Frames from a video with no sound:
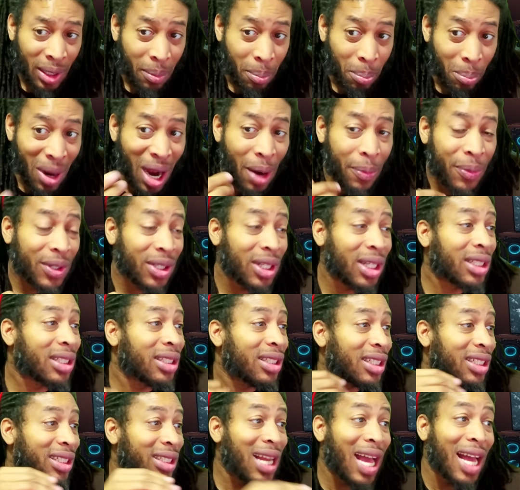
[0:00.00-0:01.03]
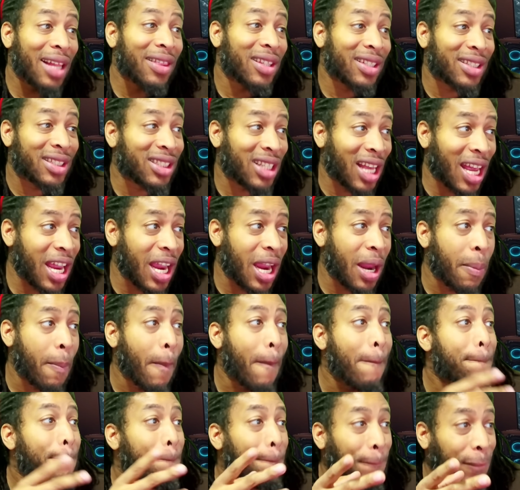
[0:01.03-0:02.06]
My prediction is not the same,
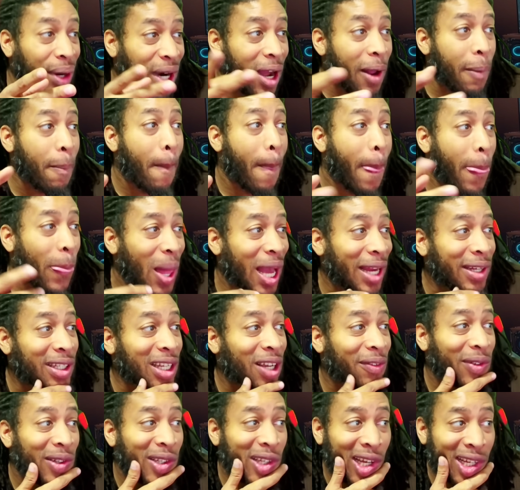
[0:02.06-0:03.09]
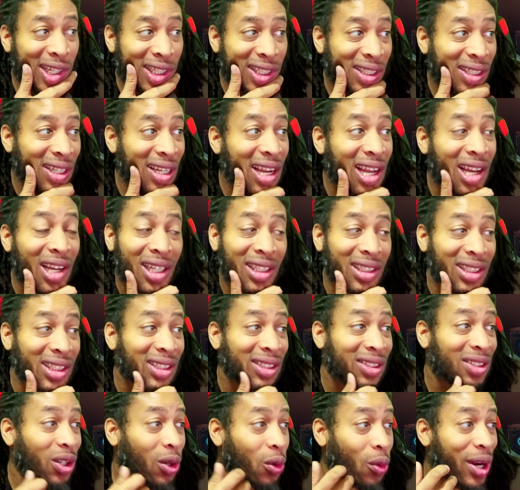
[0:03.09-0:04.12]
but I definitely understand, because this
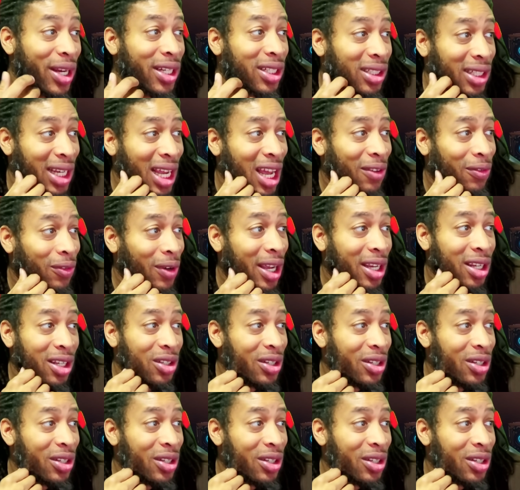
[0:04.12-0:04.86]
is a great staff right here.